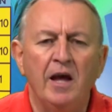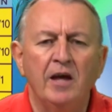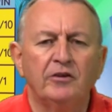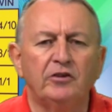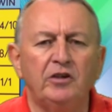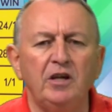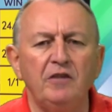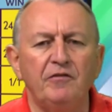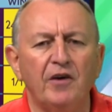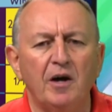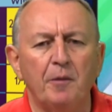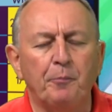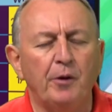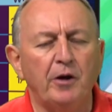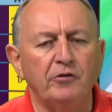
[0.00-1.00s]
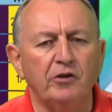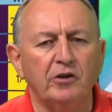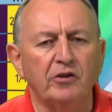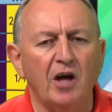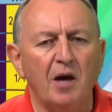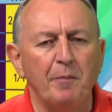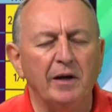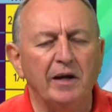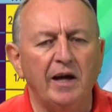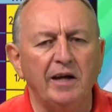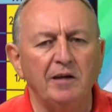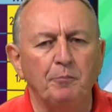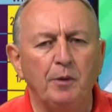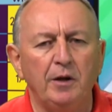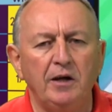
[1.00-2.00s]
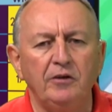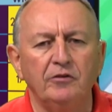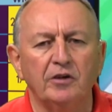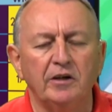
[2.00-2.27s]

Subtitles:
Steve, pressure time again, please.